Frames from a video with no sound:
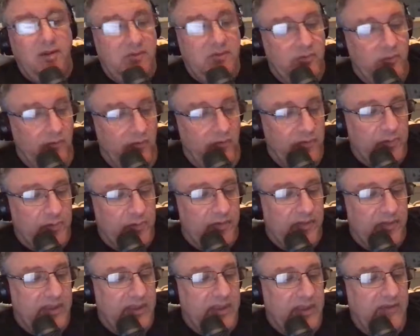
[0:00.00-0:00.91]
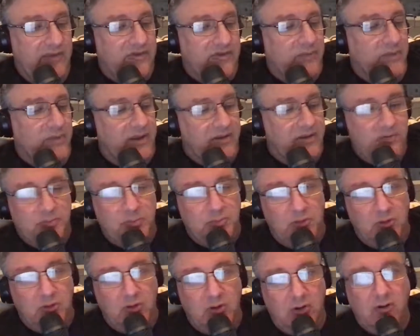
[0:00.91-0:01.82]
tools, but the keys to my
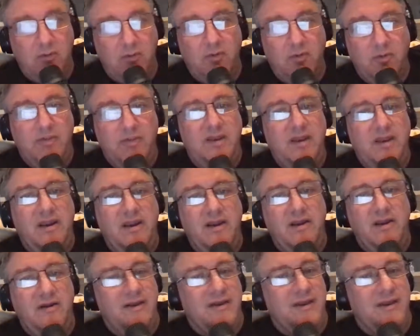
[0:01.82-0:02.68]
Explorer were in there.